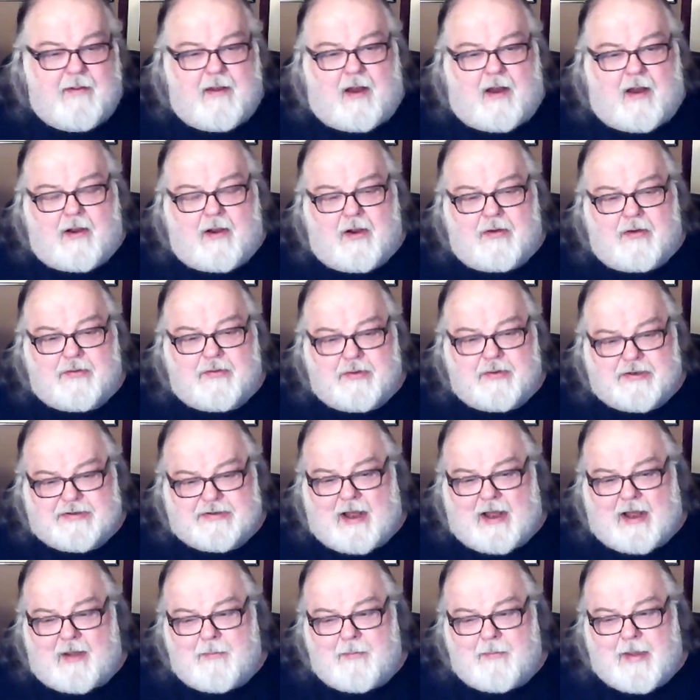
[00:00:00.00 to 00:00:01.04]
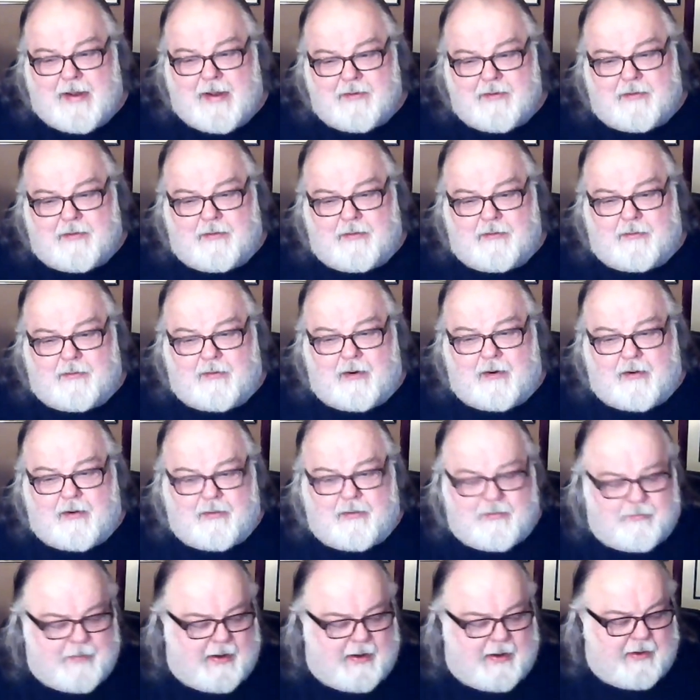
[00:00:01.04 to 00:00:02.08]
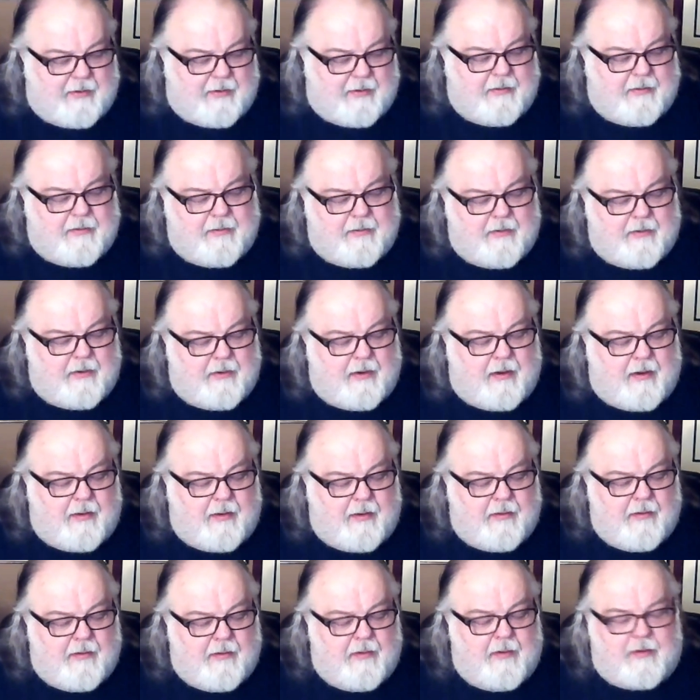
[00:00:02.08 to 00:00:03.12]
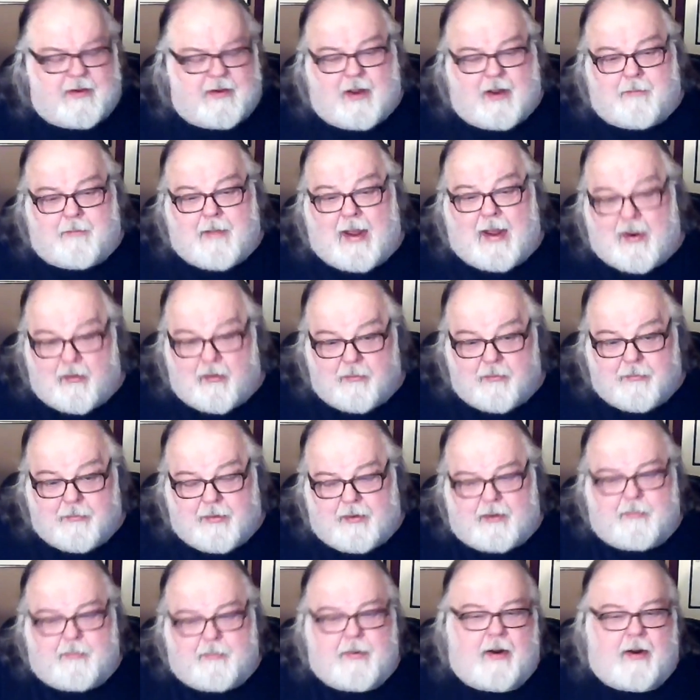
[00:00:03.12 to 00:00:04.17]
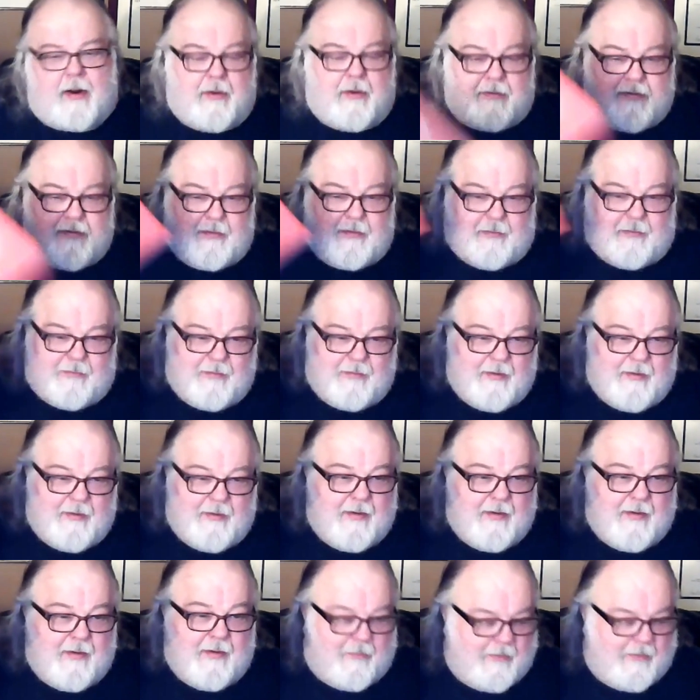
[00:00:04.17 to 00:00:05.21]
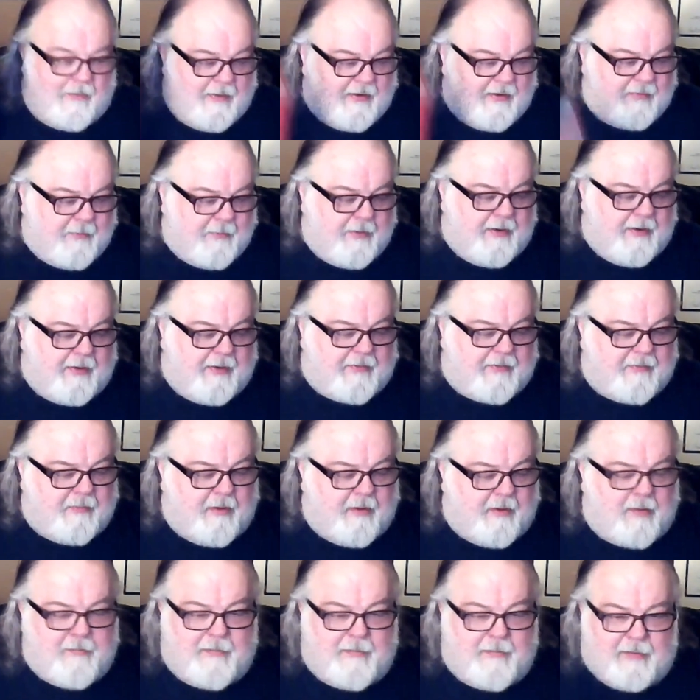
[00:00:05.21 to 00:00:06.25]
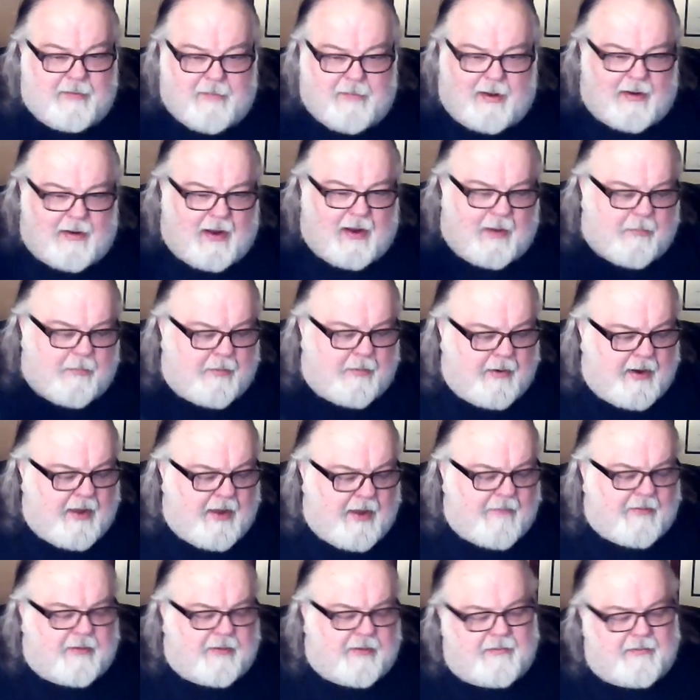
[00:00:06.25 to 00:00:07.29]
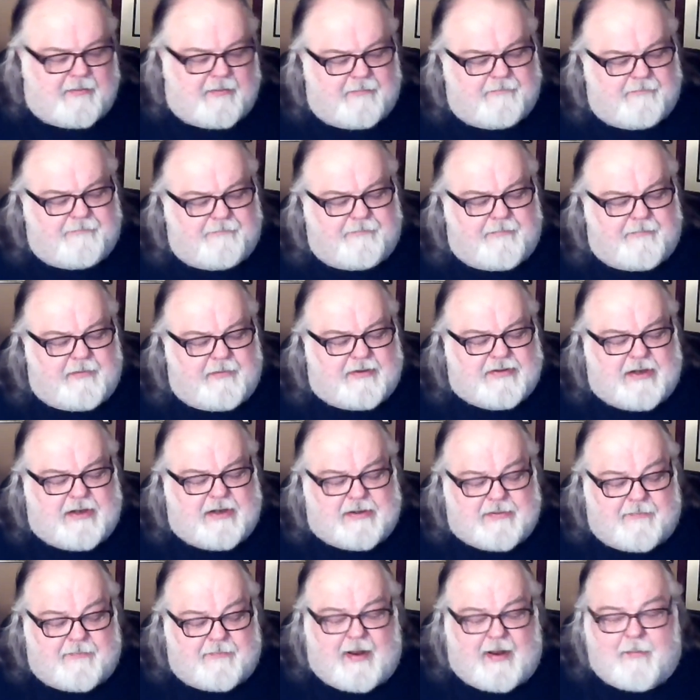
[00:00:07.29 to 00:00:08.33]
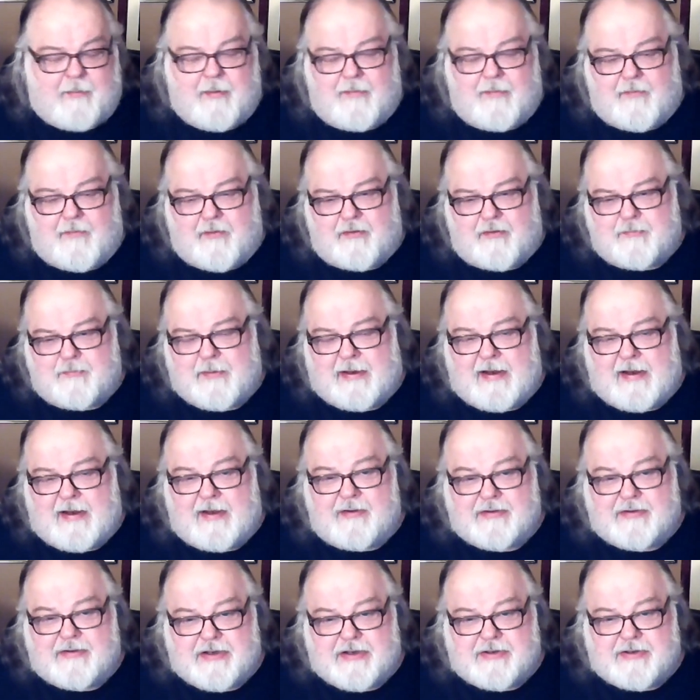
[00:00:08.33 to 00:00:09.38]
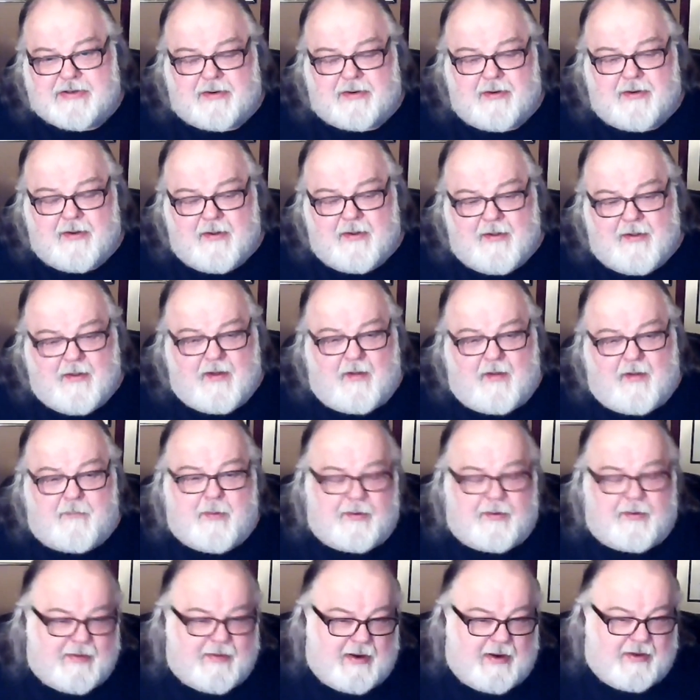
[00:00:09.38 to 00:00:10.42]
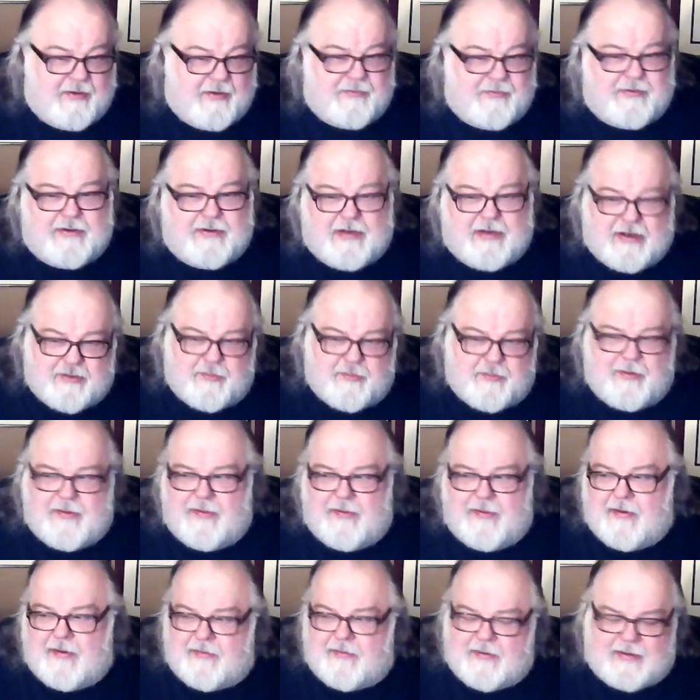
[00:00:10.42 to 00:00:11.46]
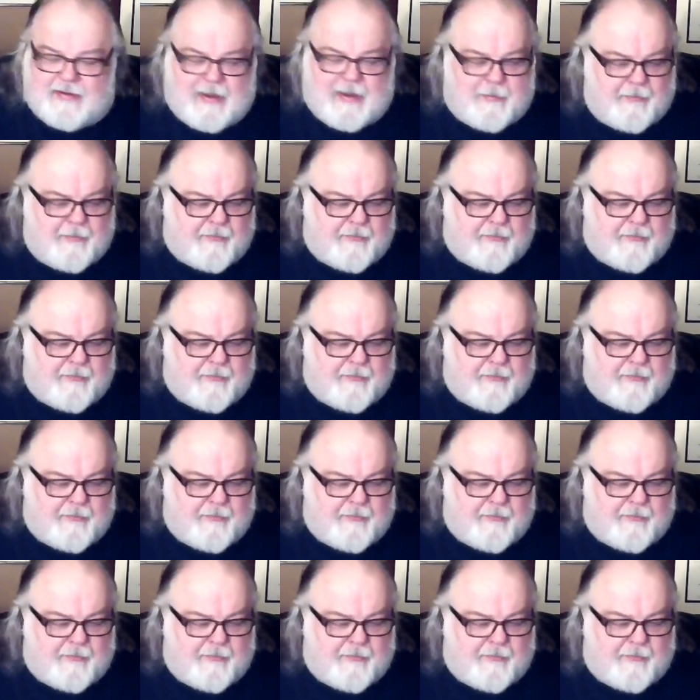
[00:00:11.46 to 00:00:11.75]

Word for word: I'll go to a style manual or I'll go to my uh, it's not my own book, but I'll go to one of these books. One of, in my library, I have an extensive library, of course, being an English teacher, of books that I used to teach with and things like that.